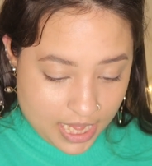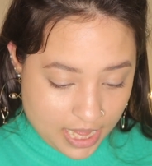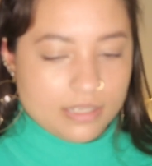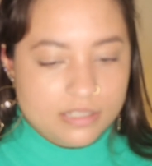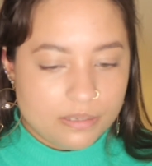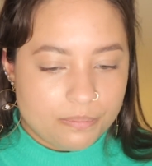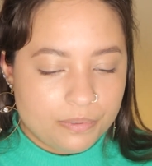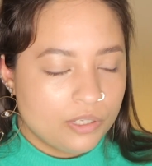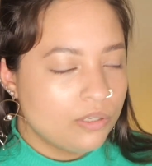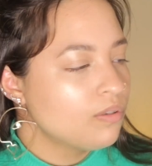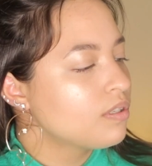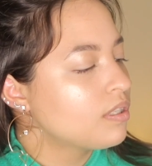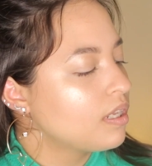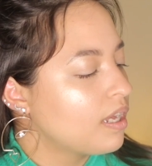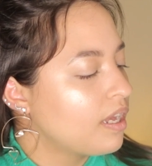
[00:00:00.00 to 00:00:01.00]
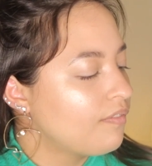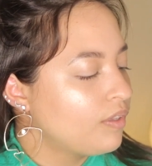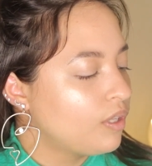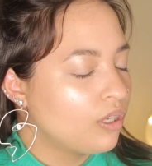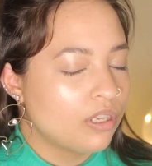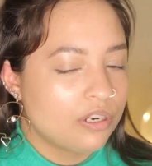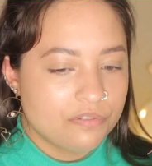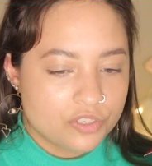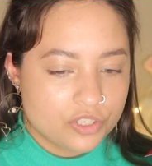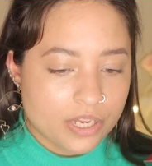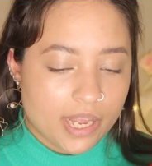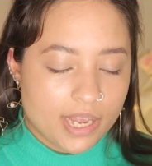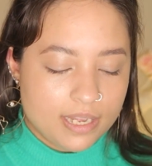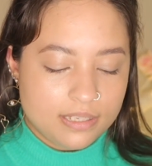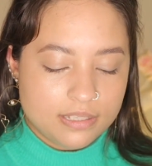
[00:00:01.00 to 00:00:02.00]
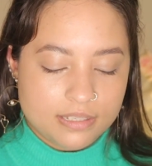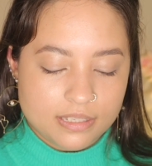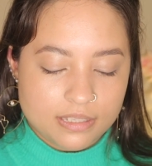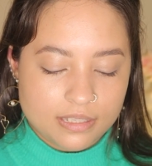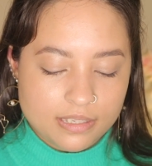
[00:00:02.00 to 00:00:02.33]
I suppose they have a lot of shades in